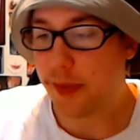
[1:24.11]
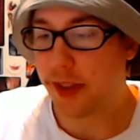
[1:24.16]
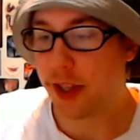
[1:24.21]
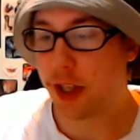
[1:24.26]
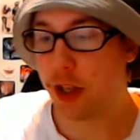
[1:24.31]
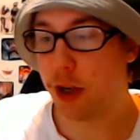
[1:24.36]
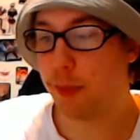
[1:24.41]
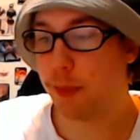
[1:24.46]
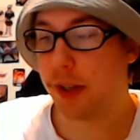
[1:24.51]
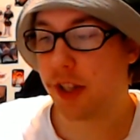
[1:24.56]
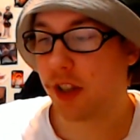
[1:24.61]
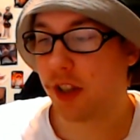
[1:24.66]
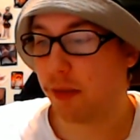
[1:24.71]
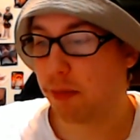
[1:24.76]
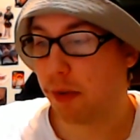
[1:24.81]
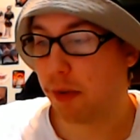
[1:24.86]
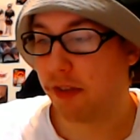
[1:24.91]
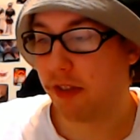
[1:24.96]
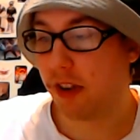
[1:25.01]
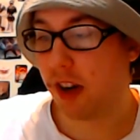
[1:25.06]
Ubisoft
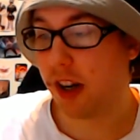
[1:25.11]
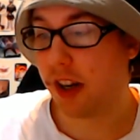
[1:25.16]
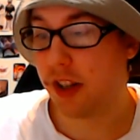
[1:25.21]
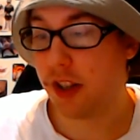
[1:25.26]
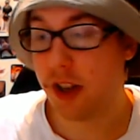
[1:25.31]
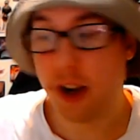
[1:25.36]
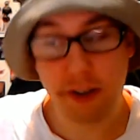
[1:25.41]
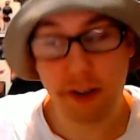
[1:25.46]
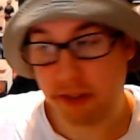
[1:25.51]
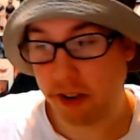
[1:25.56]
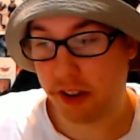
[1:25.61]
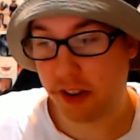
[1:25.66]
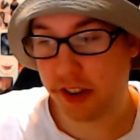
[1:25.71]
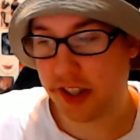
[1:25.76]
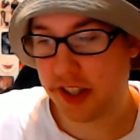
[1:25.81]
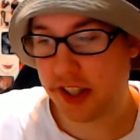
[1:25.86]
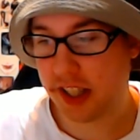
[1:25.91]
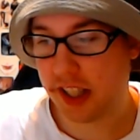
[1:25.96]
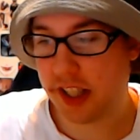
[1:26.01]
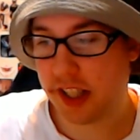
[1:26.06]
provided no further
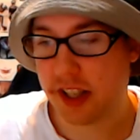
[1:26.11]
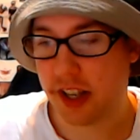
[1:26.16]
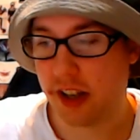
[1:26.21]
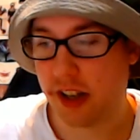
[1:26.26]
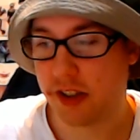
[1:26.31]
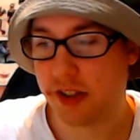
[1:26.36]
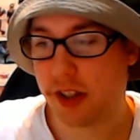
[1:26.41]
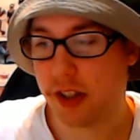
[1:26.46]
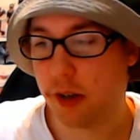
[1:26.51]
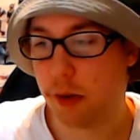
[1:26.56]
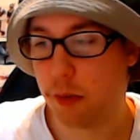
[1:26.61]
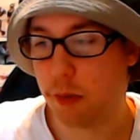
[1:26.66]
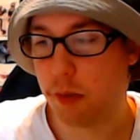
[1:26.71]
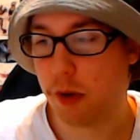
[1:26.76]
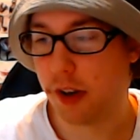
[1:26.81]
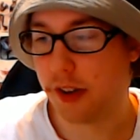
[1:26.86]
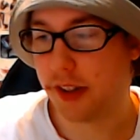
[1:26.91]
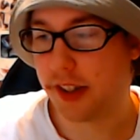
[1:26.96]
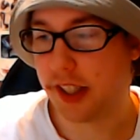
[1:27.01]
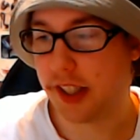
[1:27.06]
details on
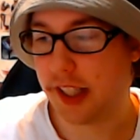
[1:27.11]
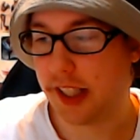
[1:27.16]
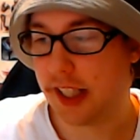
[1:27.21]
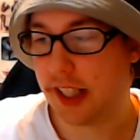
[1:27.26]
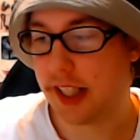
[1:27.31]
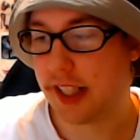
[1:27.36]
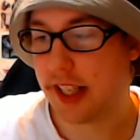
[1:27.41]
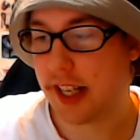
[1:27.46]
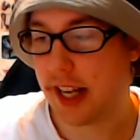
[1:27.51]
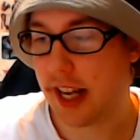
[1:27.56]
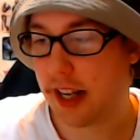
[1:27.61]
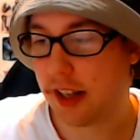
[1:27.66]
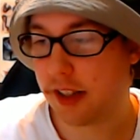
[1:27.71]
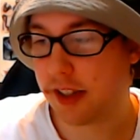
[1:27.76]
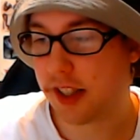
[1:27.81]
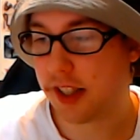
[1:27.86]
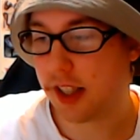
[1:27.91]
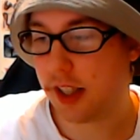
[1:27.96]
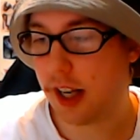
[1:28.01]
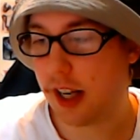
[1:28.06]
what the
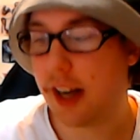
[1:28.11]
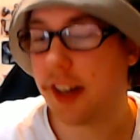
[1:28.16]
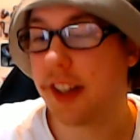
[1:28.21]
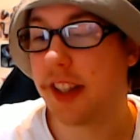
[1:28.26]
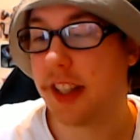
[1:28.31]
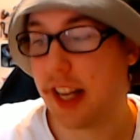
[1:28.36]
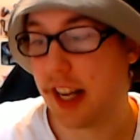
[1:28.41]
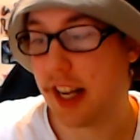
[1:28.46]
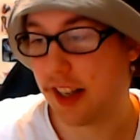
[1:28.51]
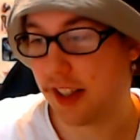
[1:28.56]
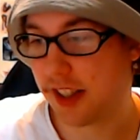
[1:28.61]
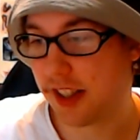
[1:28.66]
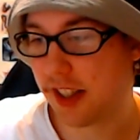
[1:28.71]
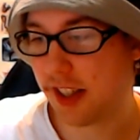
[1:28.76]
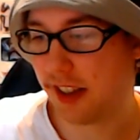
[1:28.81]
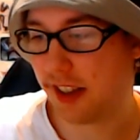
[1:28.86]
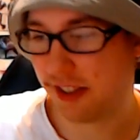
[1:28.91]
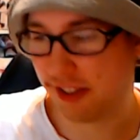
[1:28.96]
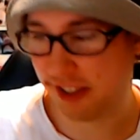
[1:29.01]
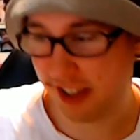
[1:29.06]
unannounced
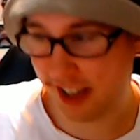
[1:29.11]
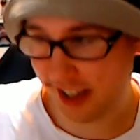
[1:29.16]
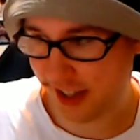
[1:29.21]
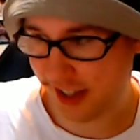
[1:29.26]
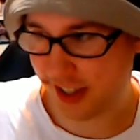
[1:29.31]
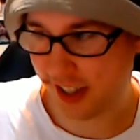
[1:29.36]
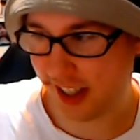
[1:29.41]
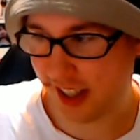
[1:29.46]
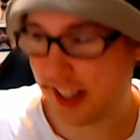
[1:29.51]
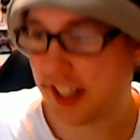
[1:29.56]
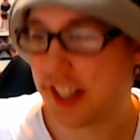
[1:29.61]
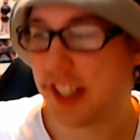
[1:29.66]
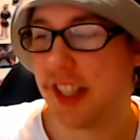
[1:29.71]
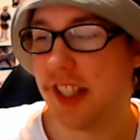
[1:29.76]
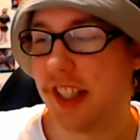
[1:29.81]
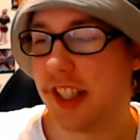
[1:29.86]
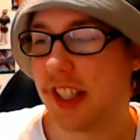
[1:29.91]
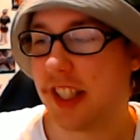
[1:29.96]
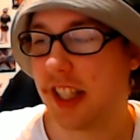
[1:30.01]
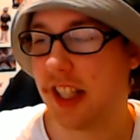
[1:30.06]
franchise
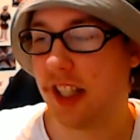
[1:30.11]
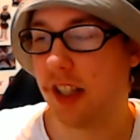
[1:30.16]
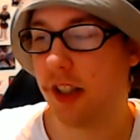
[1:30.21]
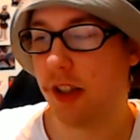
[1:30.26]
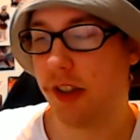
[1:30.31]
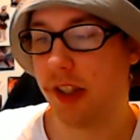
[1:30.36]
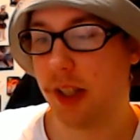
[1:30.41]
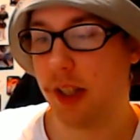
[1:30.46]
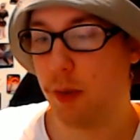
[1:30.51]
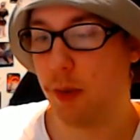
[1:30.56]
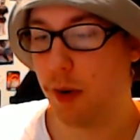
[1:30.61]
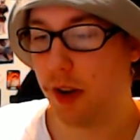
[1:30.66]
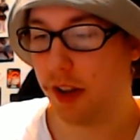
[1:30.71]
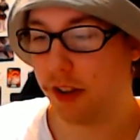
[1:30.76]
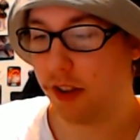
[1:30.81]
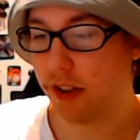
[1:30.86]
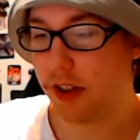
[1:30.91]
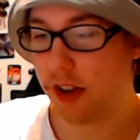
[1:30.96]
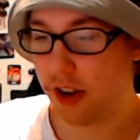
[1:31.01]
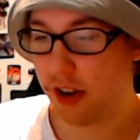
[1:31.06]
is, including whether
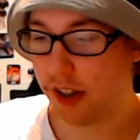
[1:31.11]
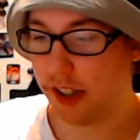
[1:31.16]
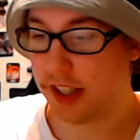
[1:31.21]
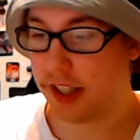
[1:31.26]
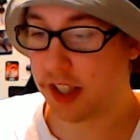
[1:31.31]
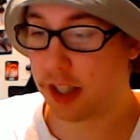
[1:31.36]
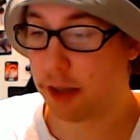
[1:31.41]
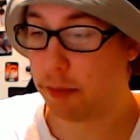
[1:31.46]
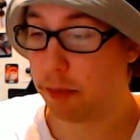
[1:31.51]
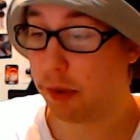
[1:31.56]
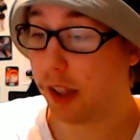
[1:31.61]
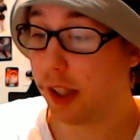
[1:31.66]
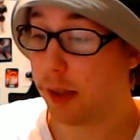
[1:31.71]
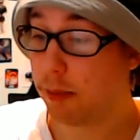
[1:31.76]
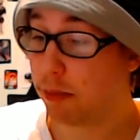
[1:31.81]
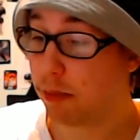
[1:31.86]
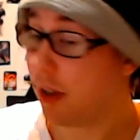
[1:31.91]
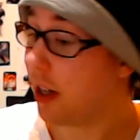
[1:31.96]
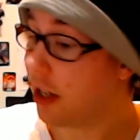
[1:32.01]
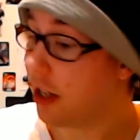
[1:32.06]
or not it is a completely
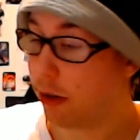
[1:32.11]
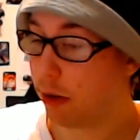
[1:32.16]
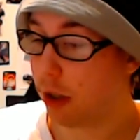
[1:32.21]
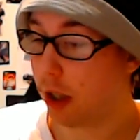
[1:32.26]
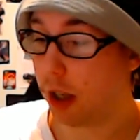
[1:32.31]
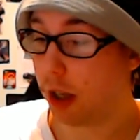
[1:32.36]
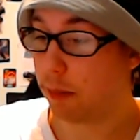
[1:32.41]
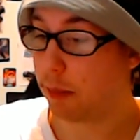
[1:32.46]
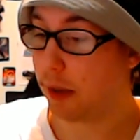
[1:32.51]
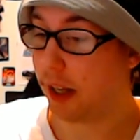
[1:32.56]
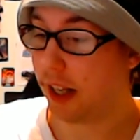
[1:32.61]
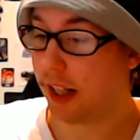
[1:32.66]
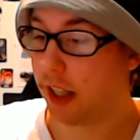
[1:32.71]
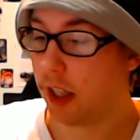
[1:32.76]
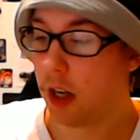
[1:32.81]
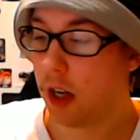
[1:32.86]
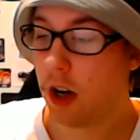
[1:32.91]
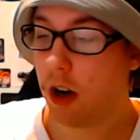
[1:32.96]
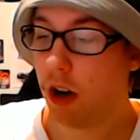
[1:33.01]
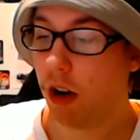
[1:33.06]
brand new IP
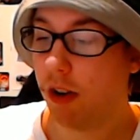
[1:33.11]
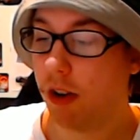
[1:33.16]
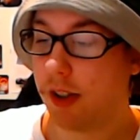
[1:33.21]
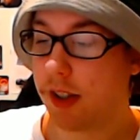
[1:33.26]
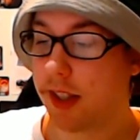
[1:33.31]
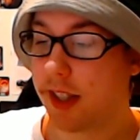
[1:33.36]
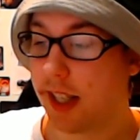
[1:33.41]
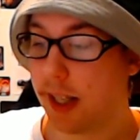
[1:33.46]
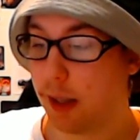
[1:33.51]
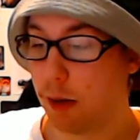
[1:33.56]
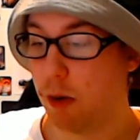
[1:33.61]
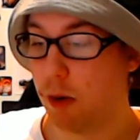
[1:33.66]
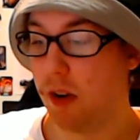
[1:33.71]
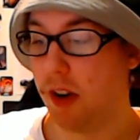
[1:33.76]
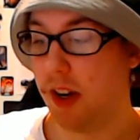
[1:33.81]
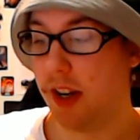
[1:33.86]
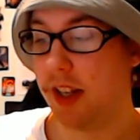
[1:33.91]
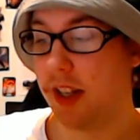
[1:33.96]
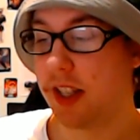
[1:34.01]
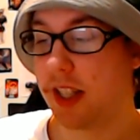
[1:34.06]
or a sequel
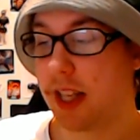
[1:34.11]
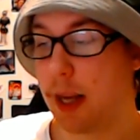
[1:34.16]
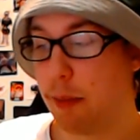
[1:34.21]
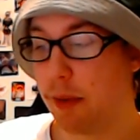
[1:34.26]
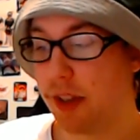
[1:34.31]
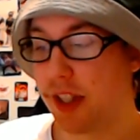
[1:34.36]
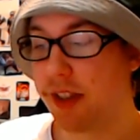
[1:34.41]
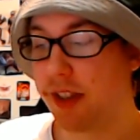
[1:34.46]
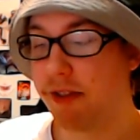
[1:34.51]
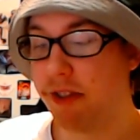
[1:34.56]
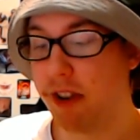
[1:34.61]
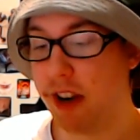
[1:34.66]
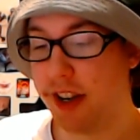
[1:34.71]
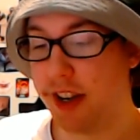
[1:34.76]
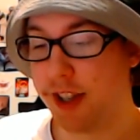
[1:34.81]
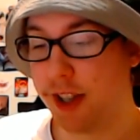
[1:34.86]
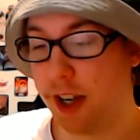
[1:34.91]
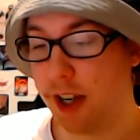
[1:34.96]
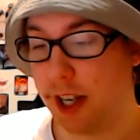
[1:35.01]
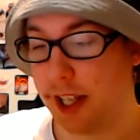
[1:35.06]
in an established
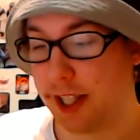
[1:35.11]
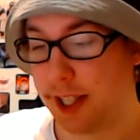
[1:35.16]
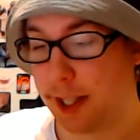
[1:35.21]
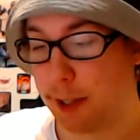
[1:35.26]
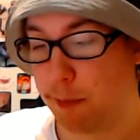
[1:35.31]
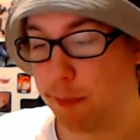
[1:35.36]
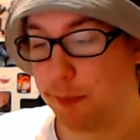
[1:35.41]
franchise.